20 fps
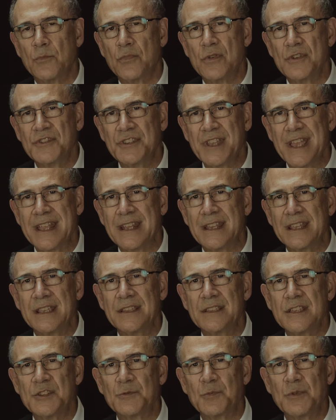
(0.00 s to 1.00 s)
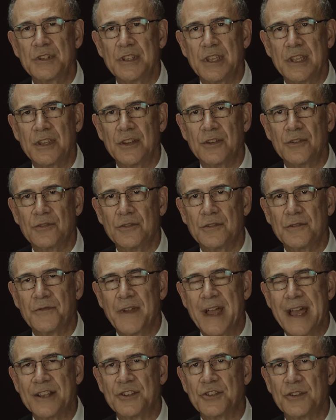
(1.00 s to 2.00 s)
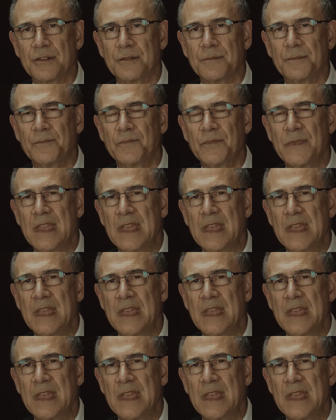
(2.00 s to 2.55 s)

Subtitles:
present in this particular fashion.